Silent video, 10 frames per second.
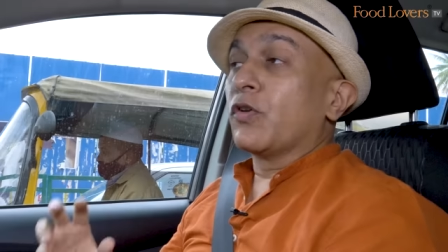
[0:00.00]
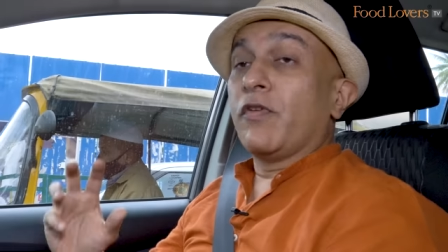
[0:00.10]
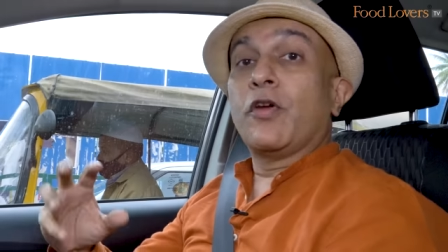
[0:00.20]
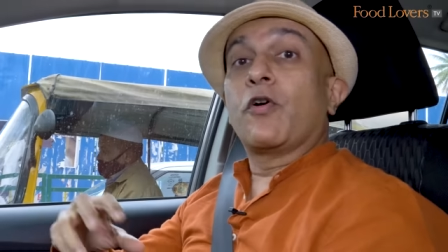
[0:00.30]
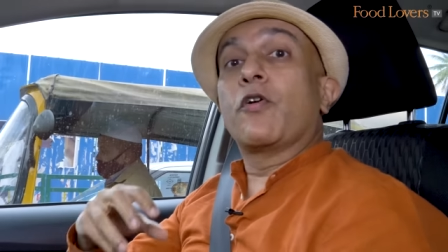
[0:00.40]
So
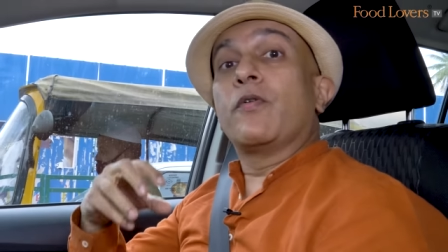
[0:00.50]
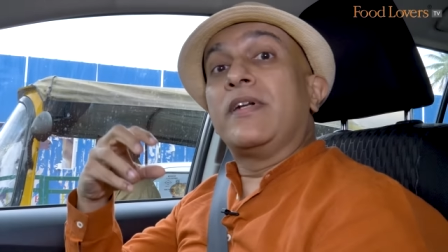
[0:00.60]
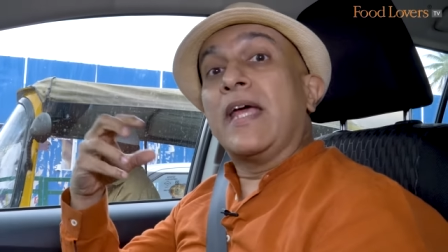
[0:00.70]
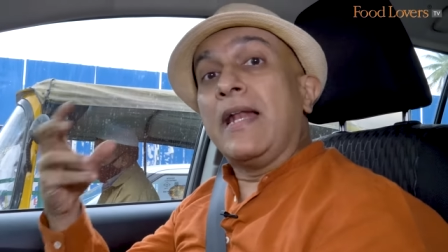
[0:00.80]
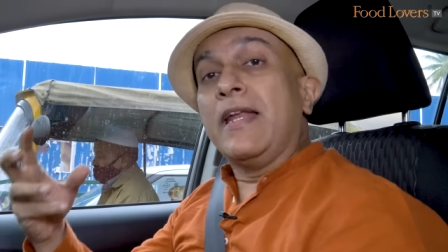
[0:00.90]
when you go to
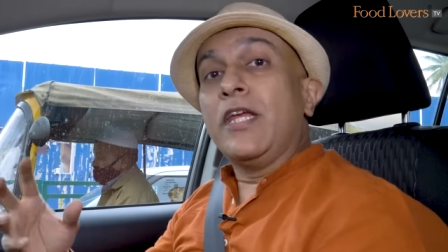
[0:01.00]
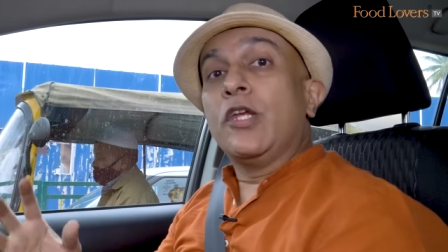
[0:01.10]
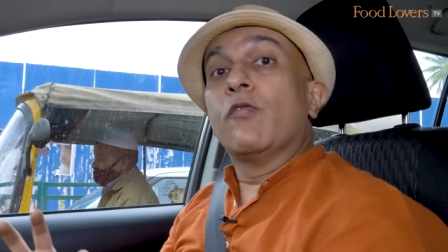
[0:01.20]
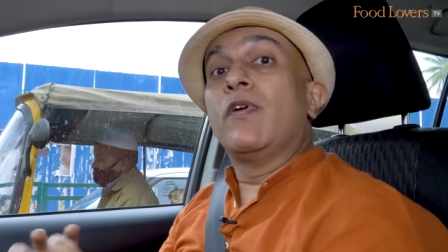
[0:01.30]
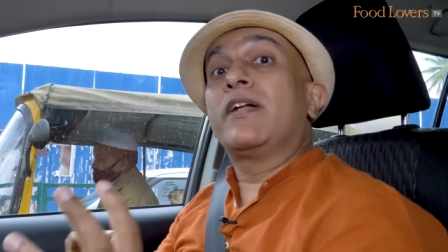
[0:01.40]
Delhi,
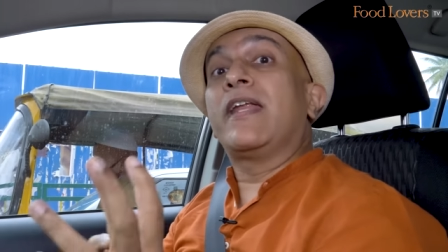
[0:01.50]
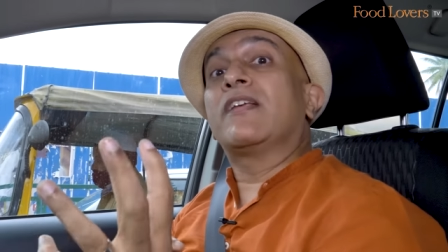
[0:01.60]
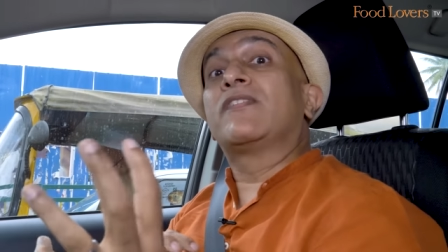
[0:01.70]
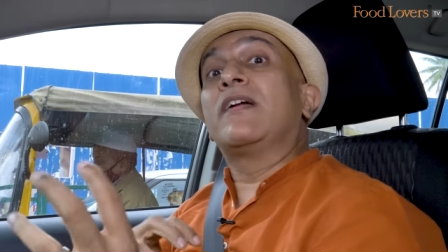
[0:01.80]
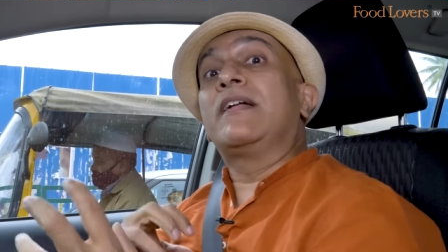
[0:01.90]
you will
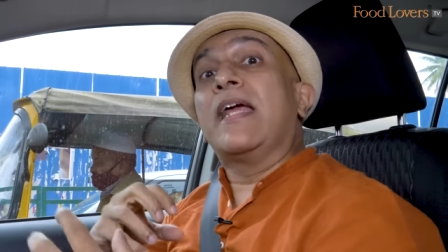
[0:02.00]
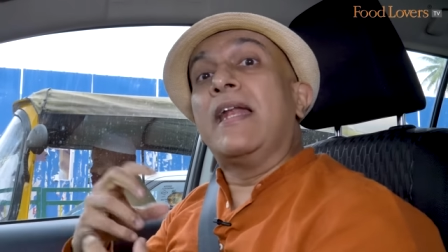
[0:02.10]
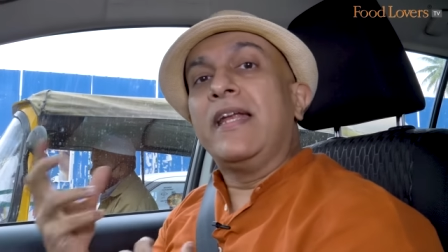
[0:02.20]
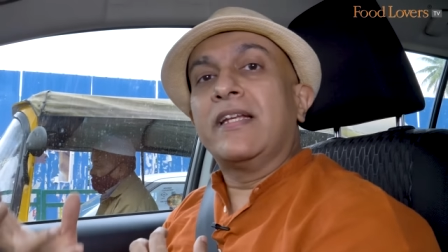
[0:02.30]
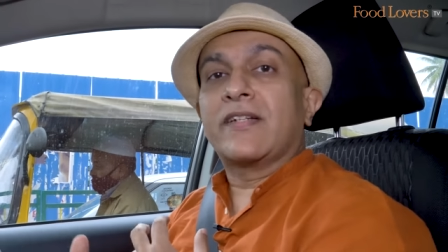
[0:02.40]
taste the
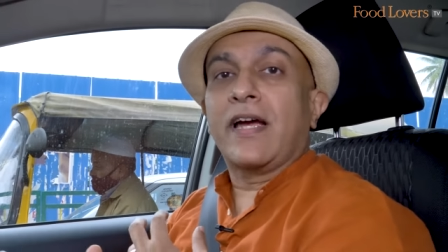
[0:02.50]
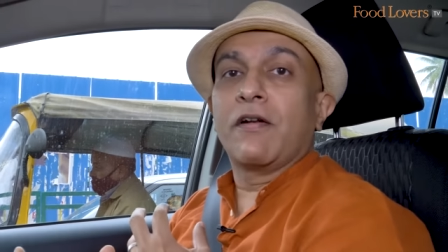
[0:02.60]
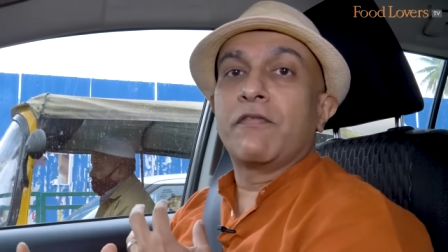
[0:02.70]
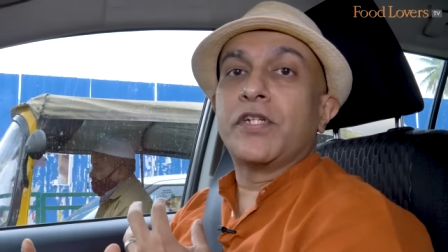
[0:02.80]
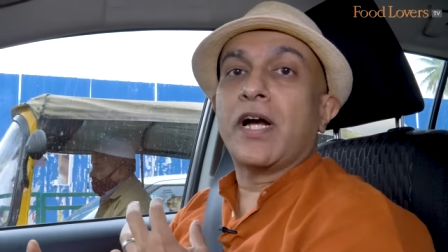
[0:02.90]
Delhi style of